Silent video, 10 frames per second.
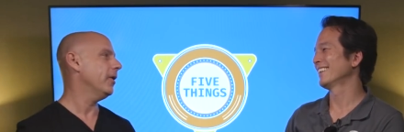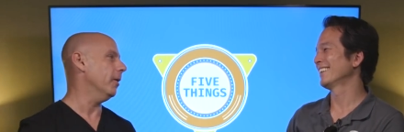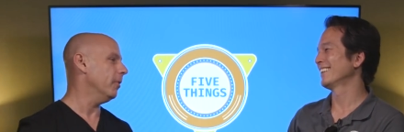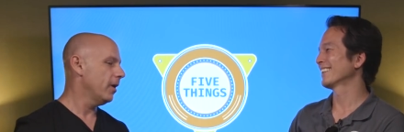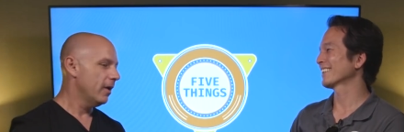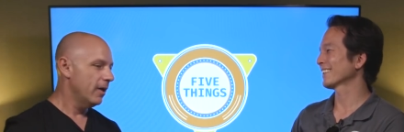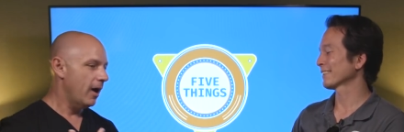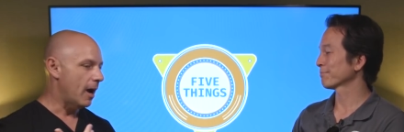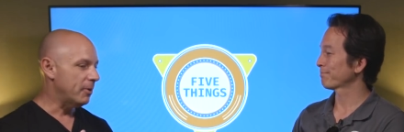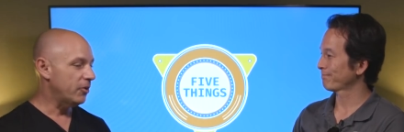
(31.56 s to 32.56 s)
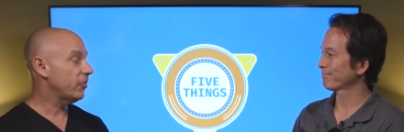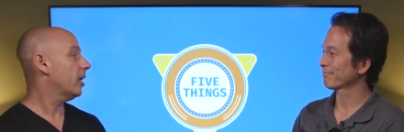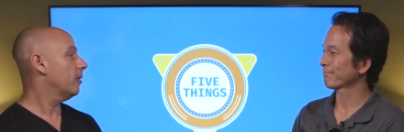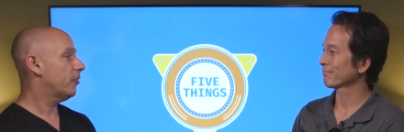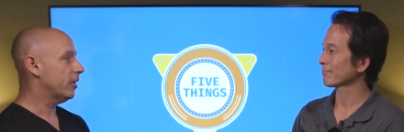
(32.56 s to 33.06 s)
Speaker 1: GitHub. I've been using
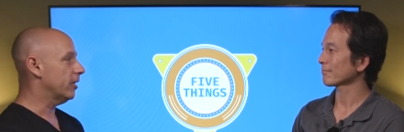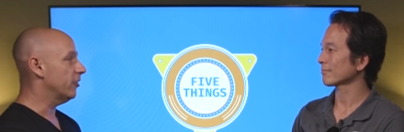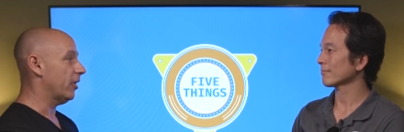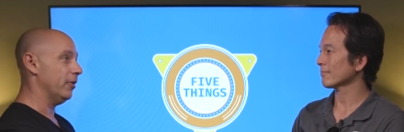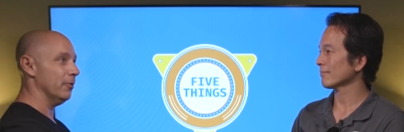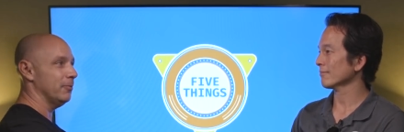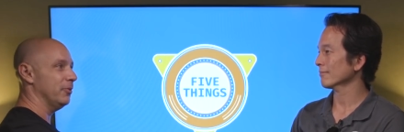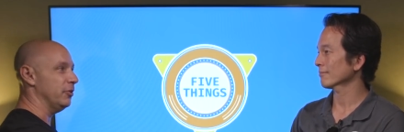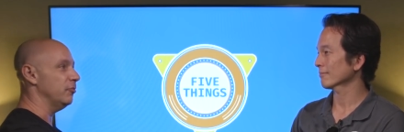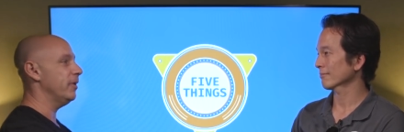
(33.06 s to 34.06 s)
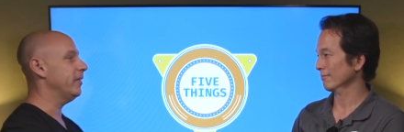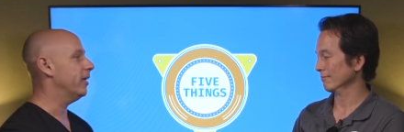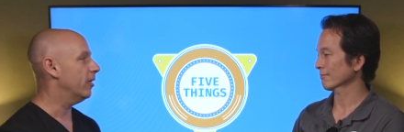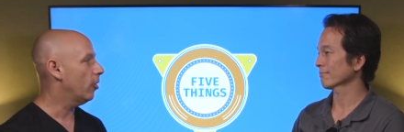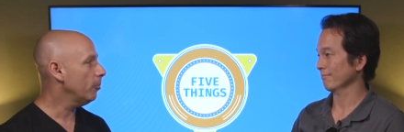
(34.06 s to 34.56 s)
GitHub for years, I know. You've been
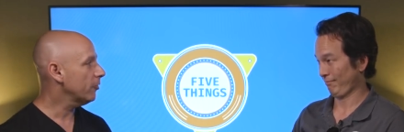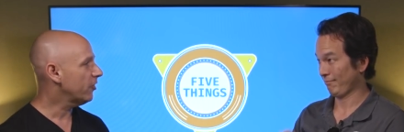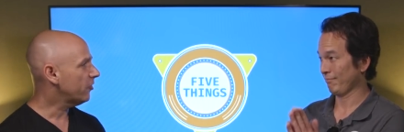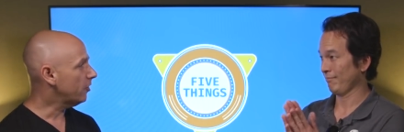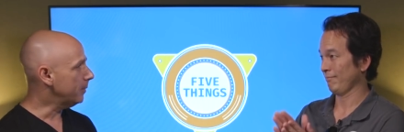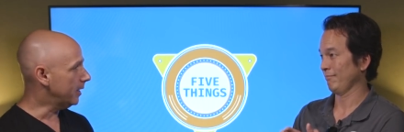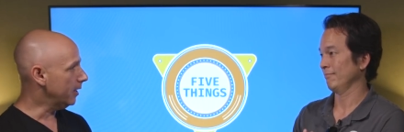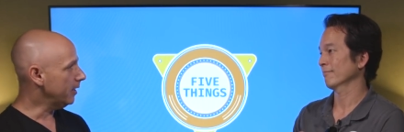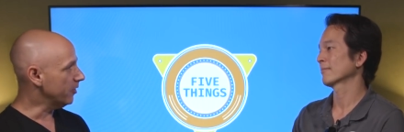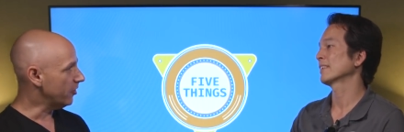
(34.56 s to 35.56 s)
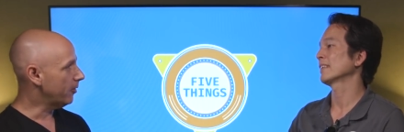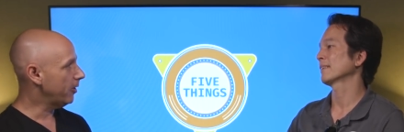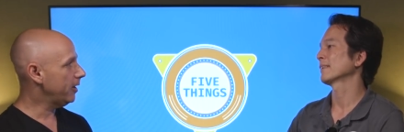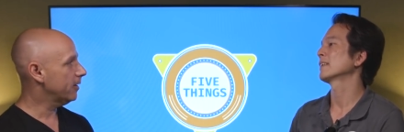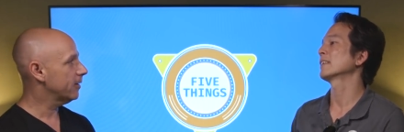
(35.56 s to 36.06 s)
there almost since the beginning, is that
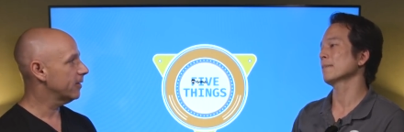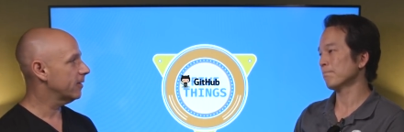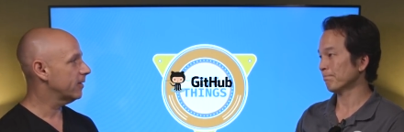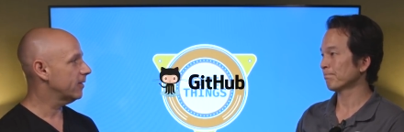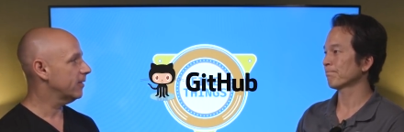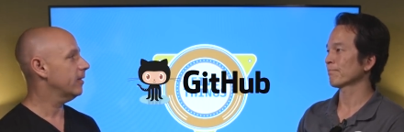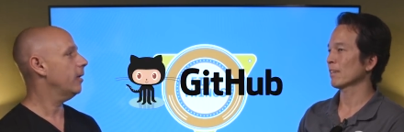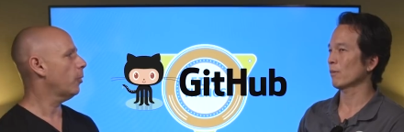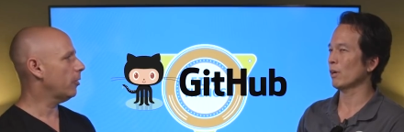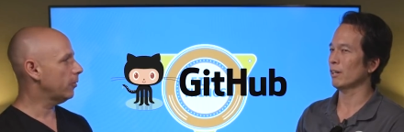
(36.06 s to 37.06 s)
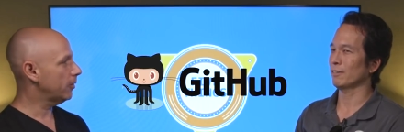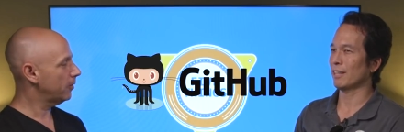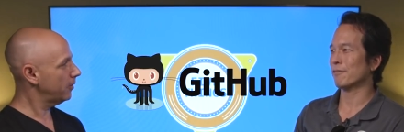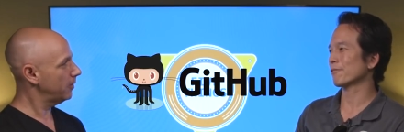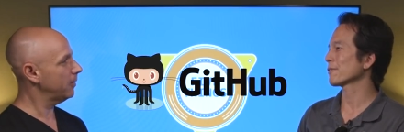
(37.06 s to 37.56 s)
right?
Speaker 2: Yep. When? well,
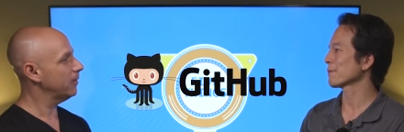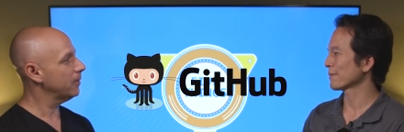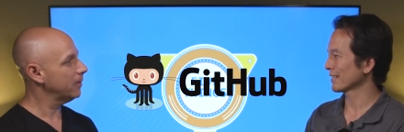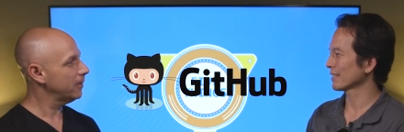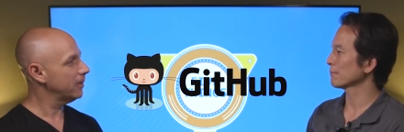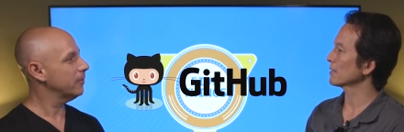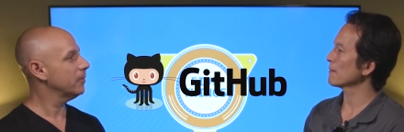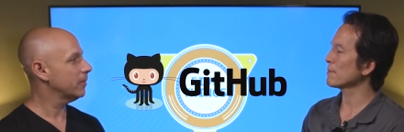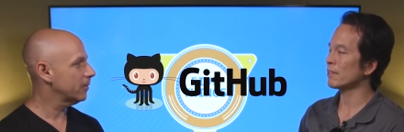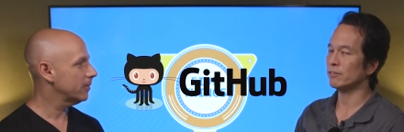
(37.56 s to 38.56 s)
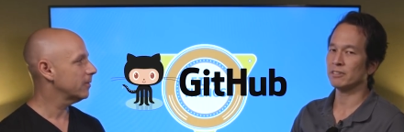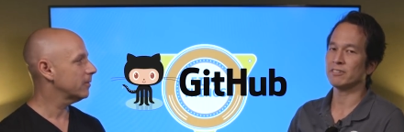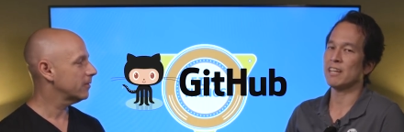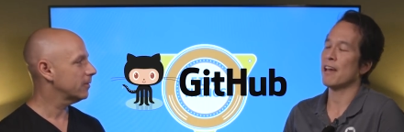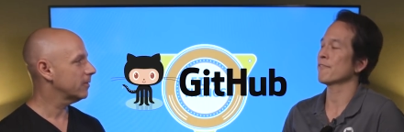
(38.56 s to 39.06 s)
not from the beginning, but I've been there
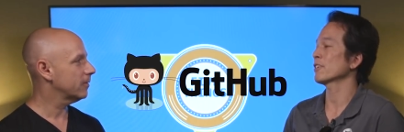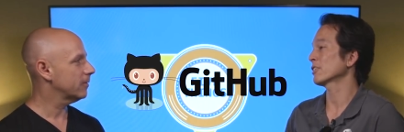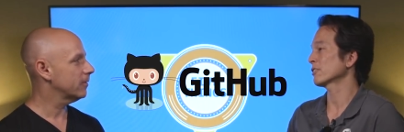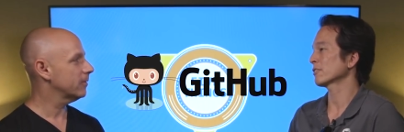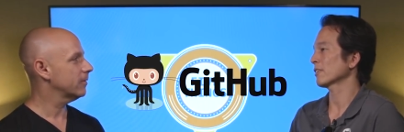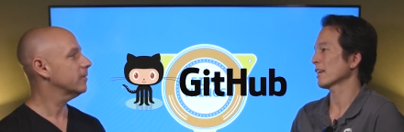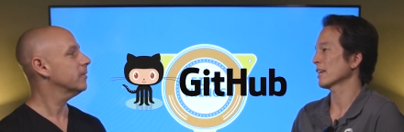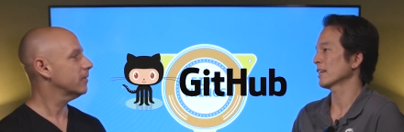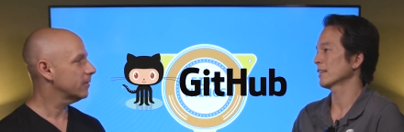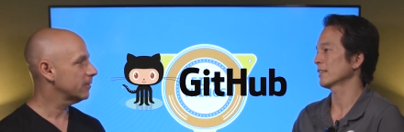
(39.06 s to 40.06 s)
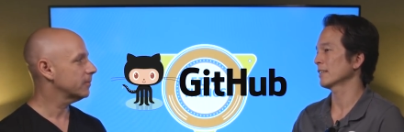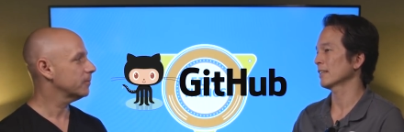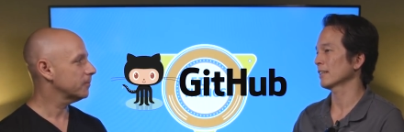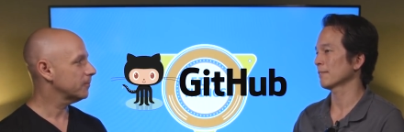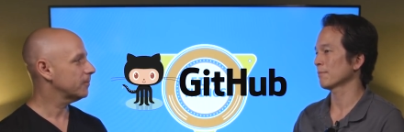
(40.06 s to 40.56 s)
six and a half years and
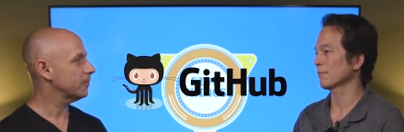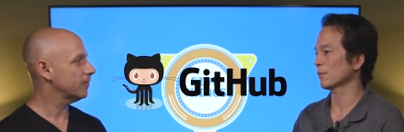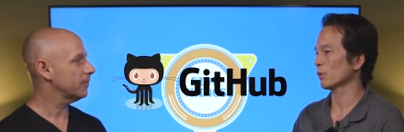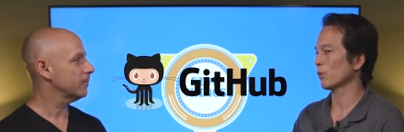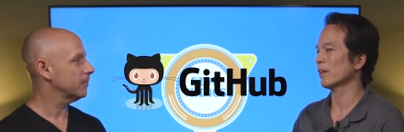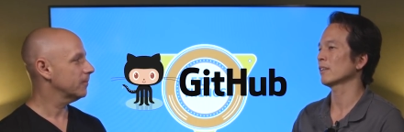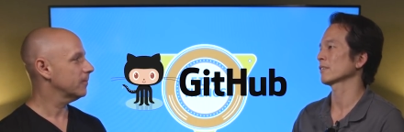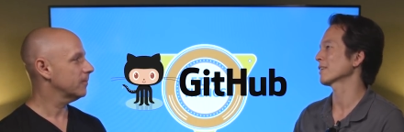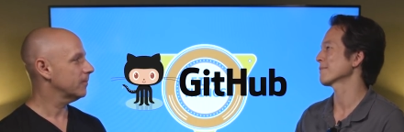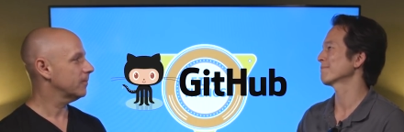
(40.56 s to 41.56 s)
uh, quite a long time.